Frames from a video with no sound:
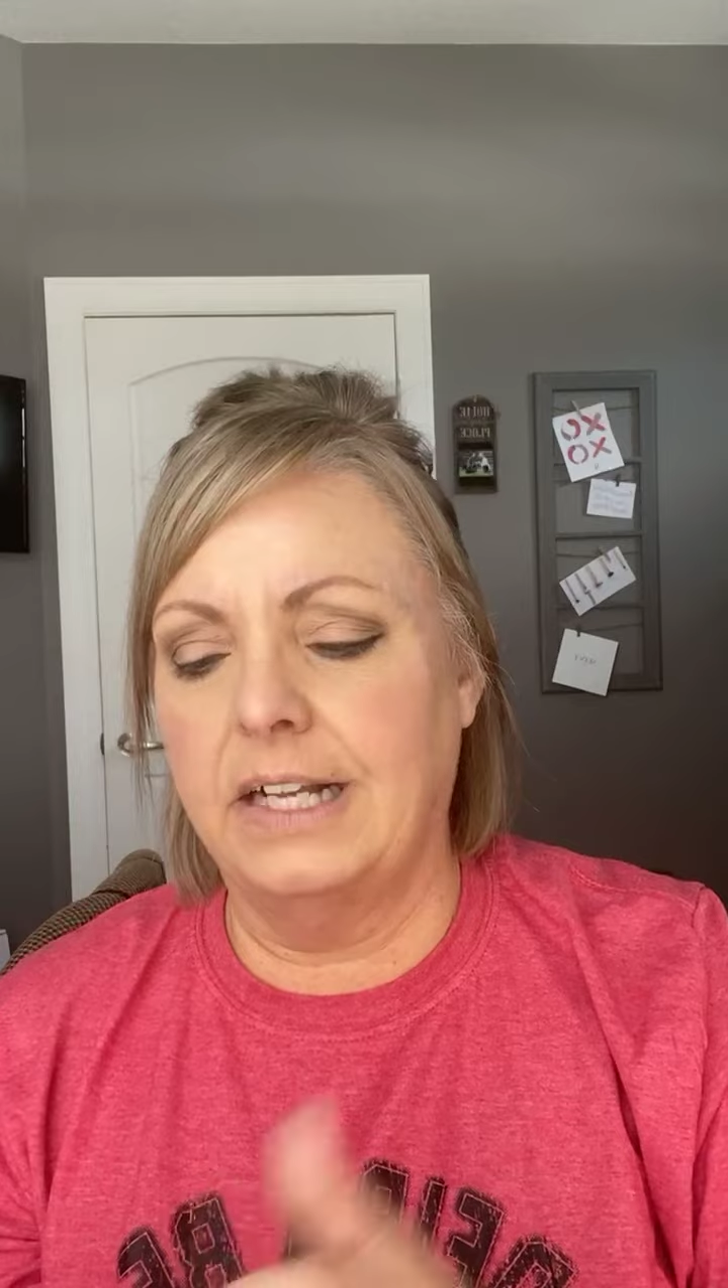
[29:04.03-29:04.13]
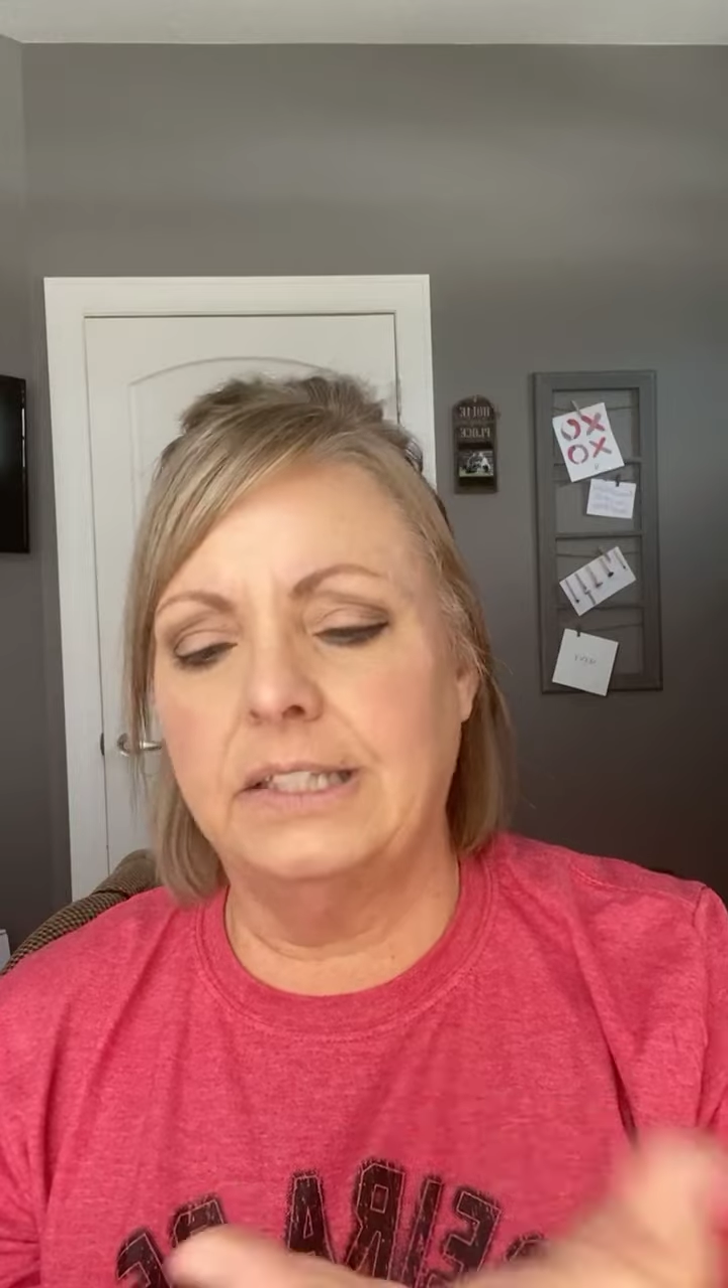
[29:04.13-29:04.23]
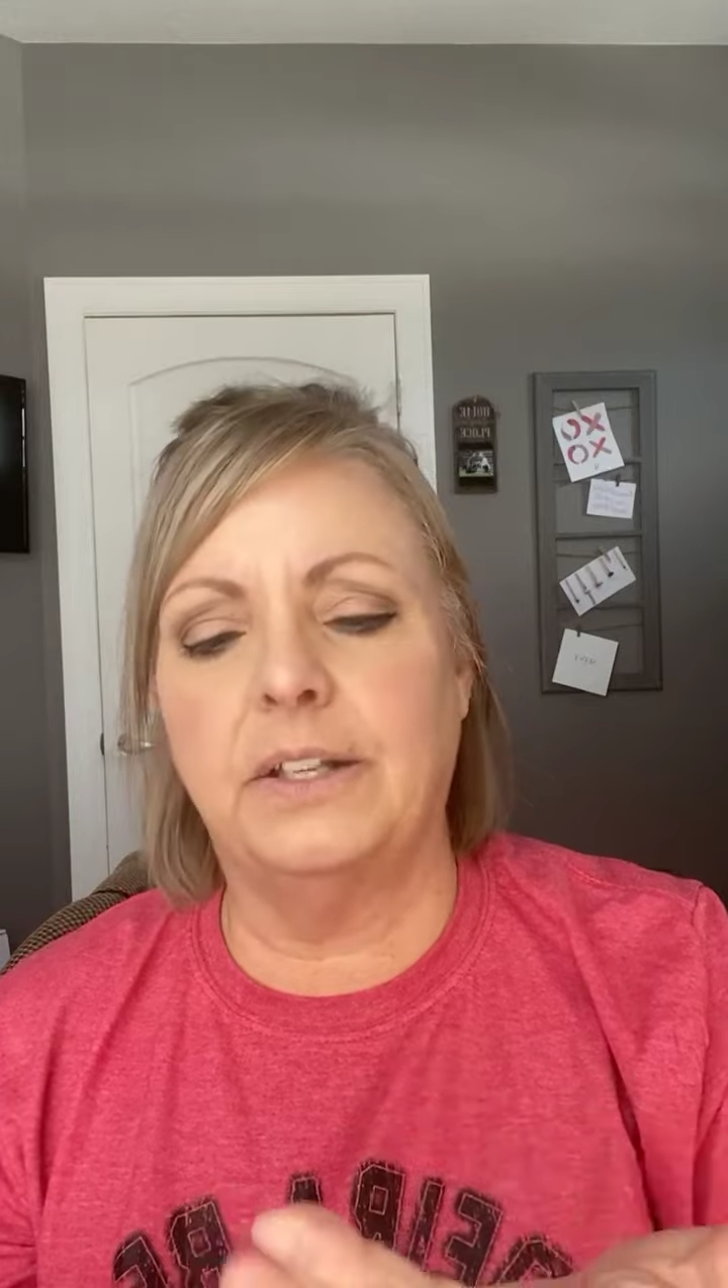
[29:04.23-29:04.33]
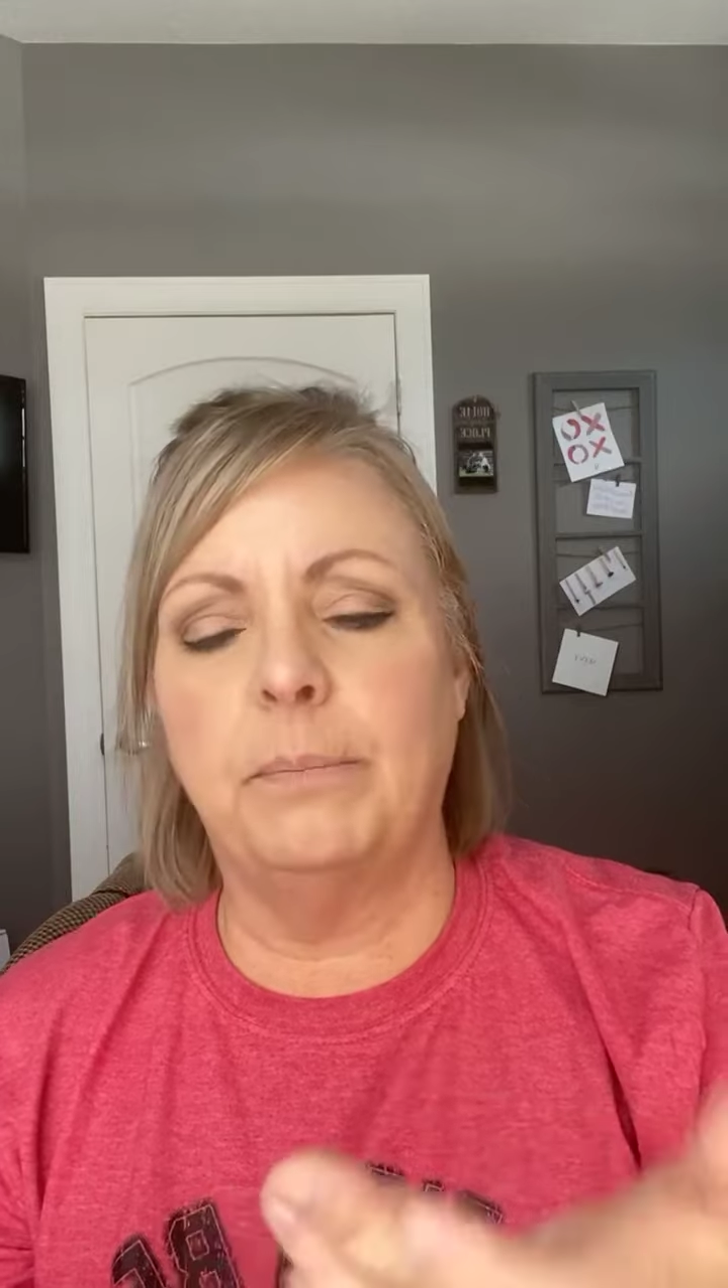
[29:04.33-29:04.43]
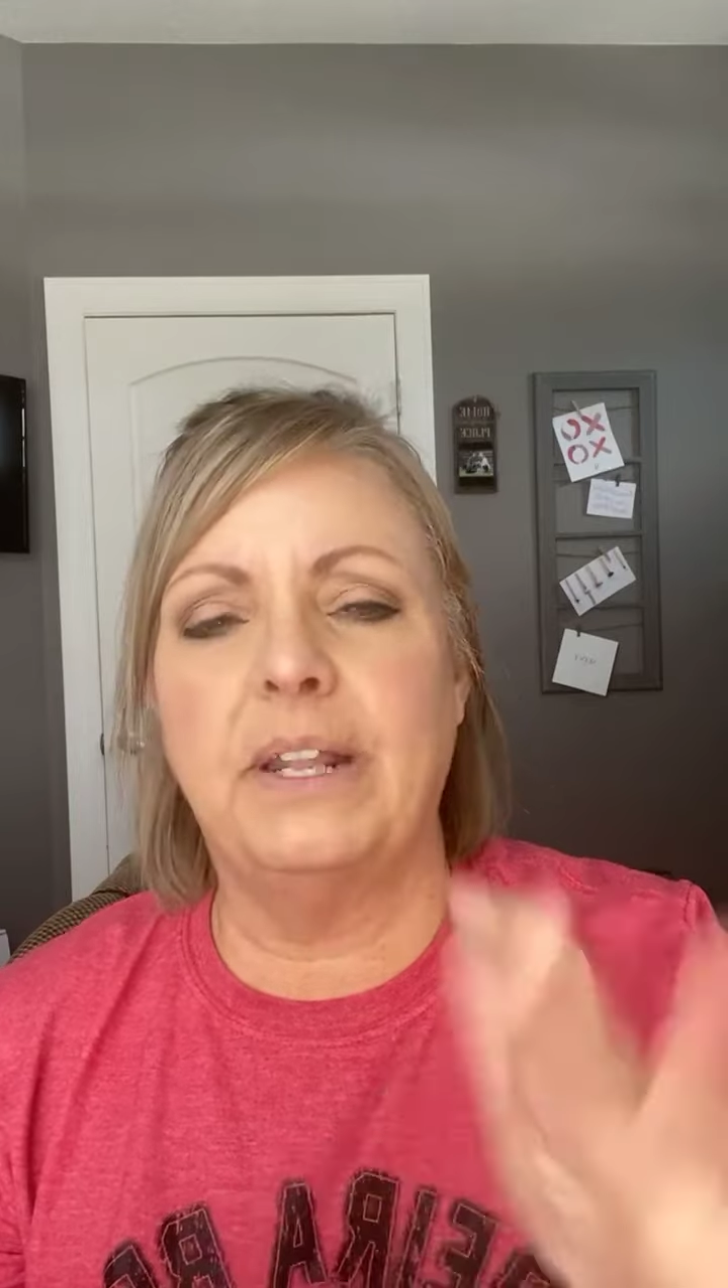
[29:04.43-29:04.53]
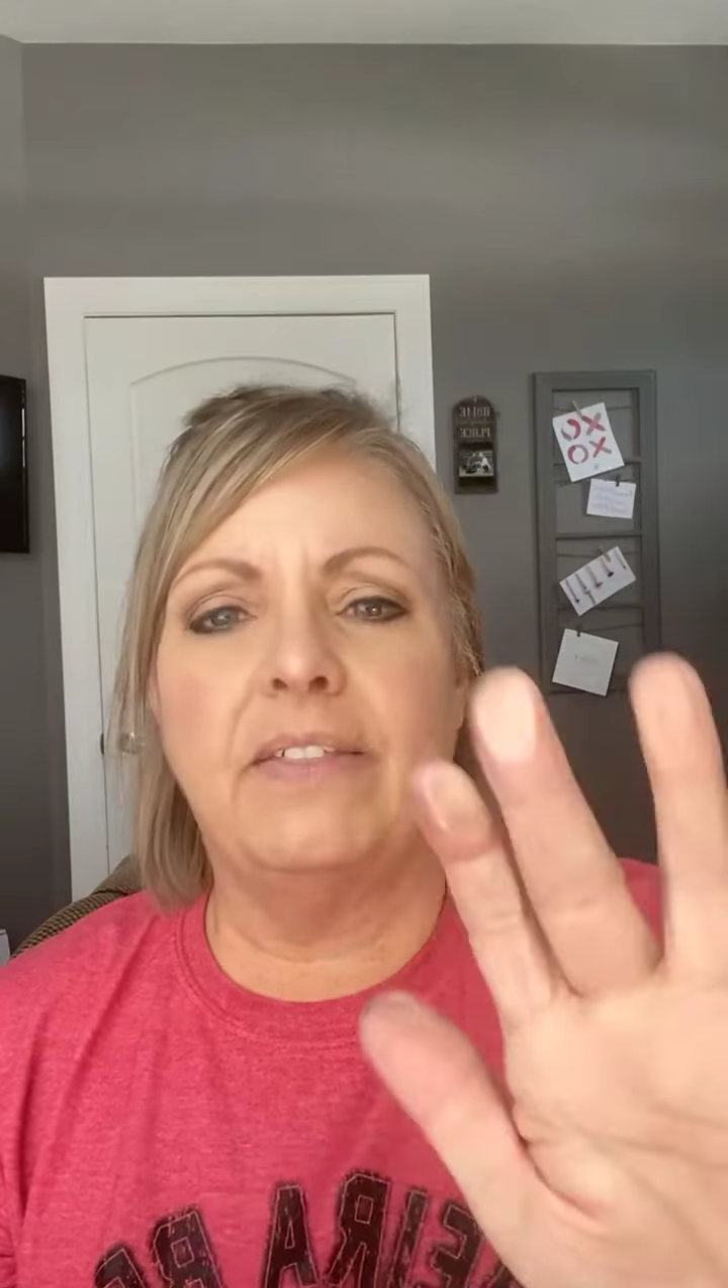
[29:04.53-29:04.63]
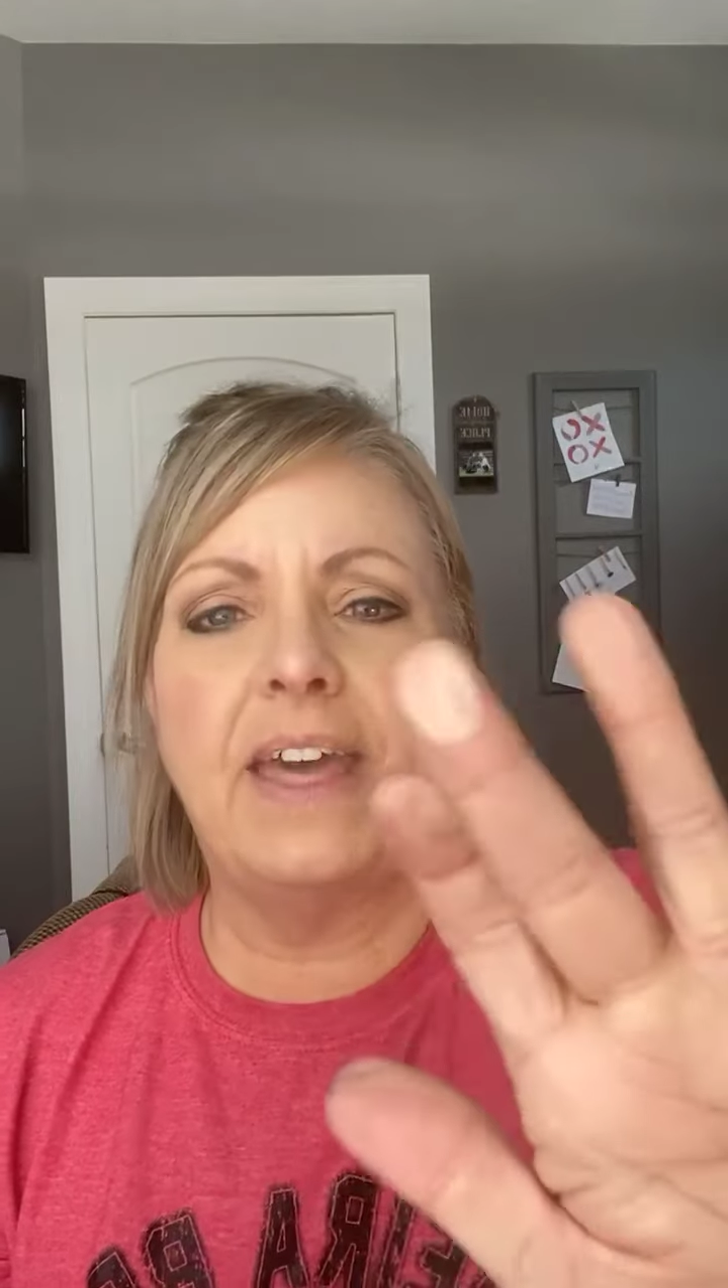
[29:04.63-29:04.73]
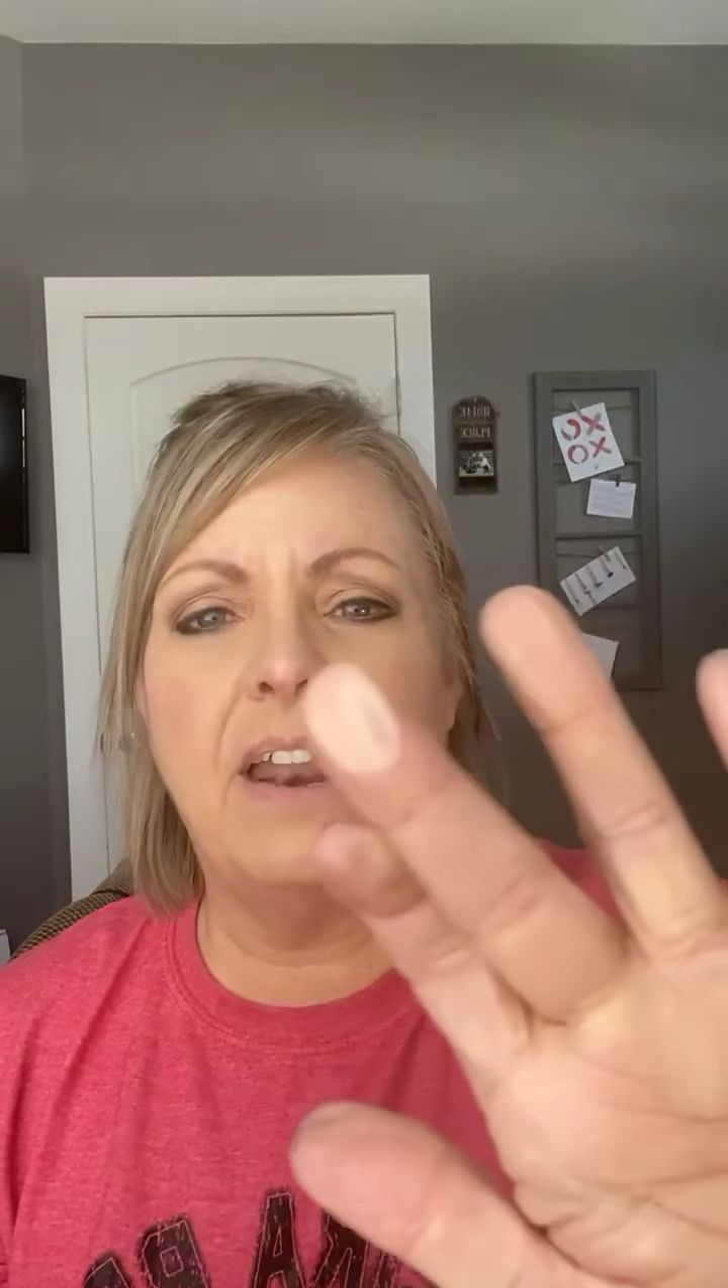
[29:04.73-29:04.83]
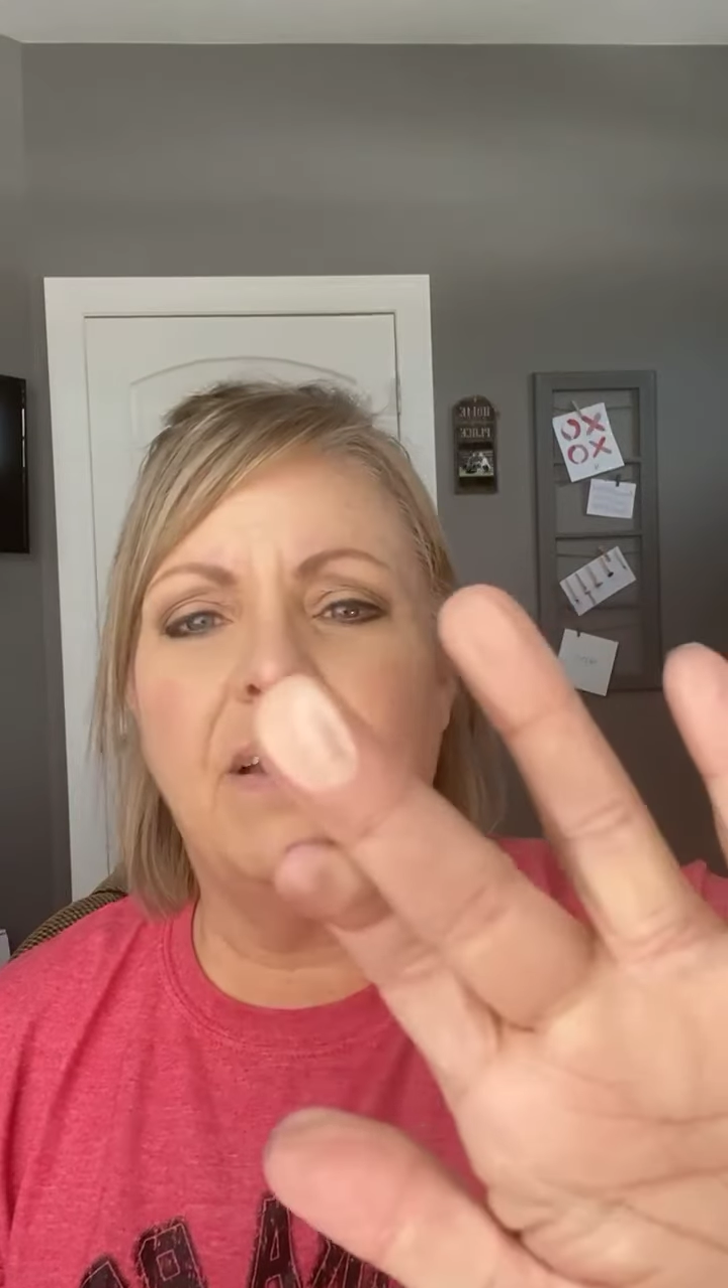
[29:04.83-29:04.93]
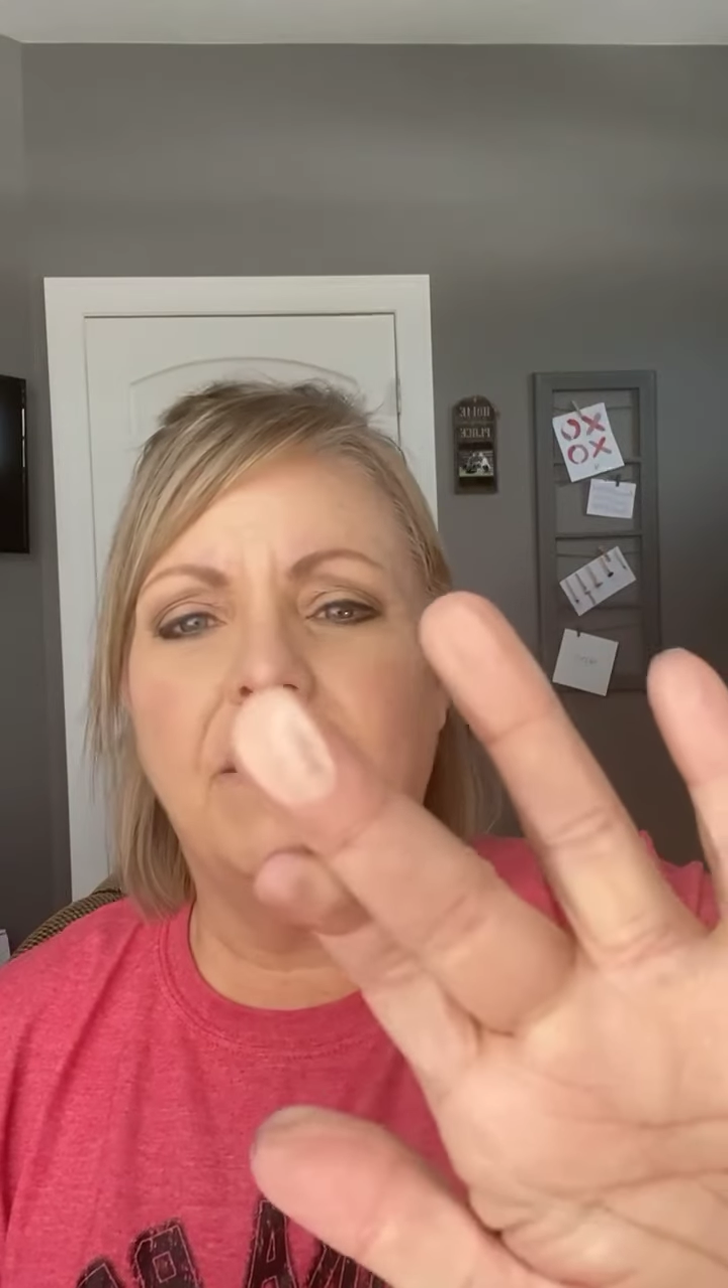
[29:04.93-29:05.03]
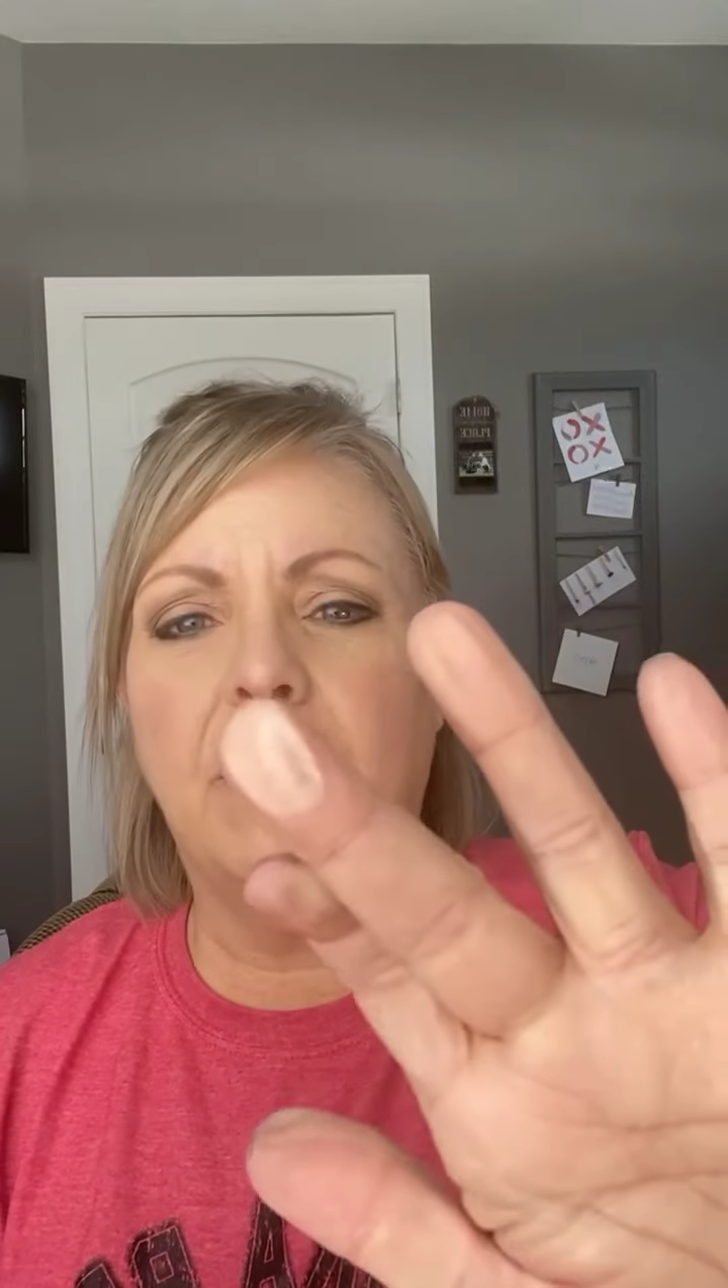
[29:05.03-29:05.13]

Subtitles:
little bit of that